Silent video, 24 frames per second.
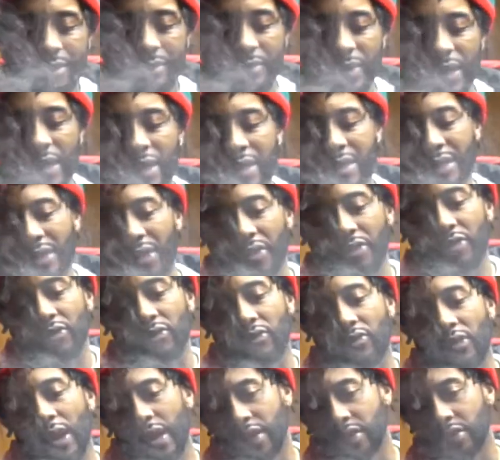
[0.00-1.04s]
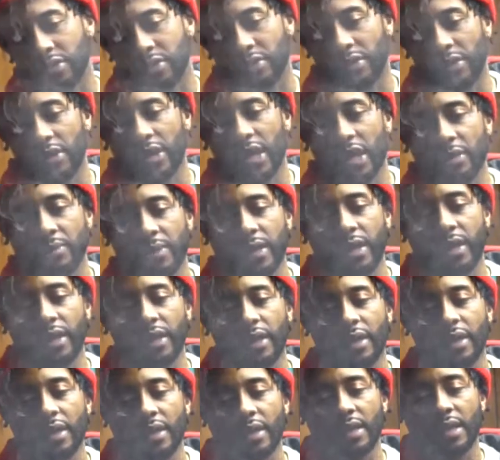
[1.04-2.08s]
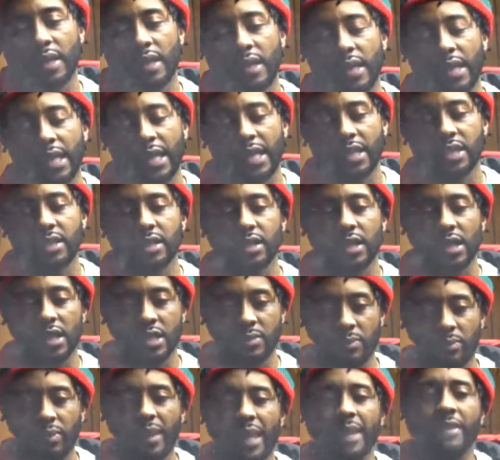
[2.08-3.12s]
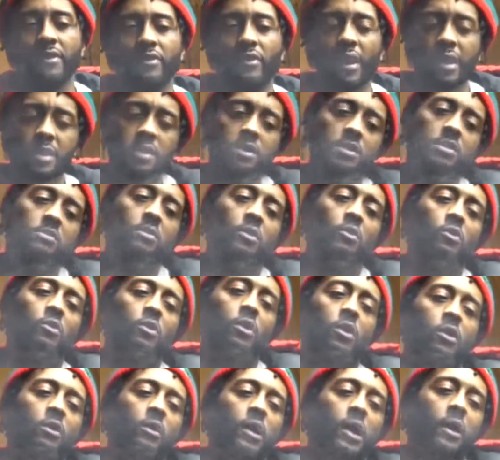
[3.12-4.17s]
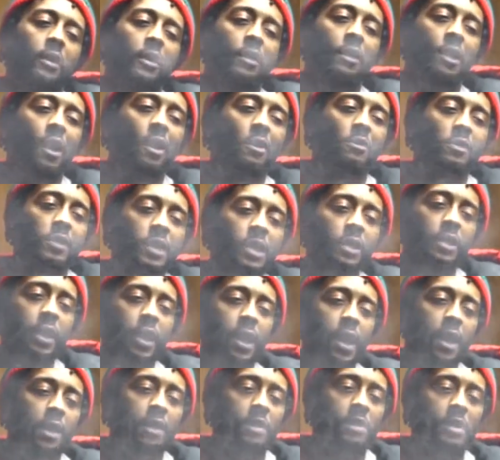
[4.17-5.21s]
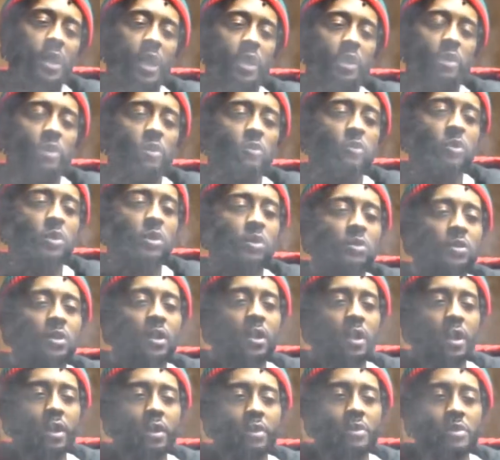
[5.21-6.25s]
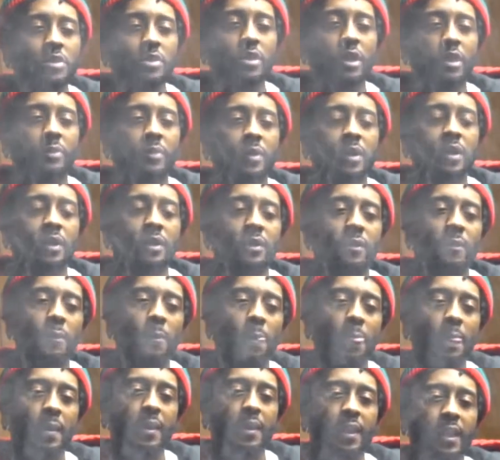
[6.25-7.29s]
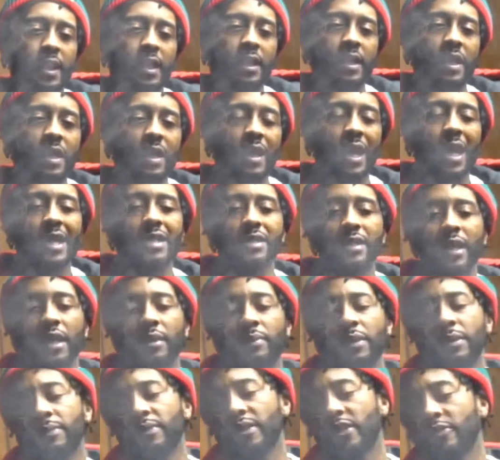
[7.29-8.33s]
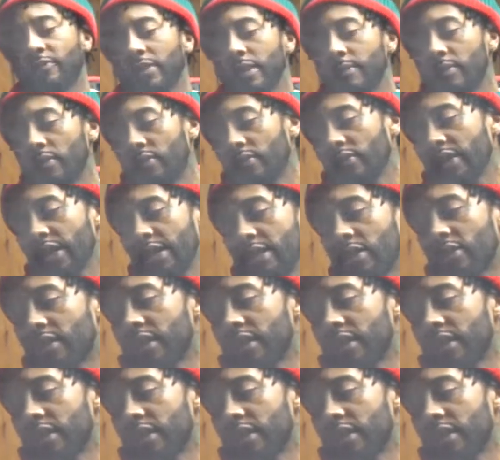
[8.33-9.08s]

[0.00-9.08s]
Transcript: be so racial. You know what I mean? It's blatant racism going on out here. I don't think they gotta like do it through the clothes. You know what I mean? And then, like I say, if people really know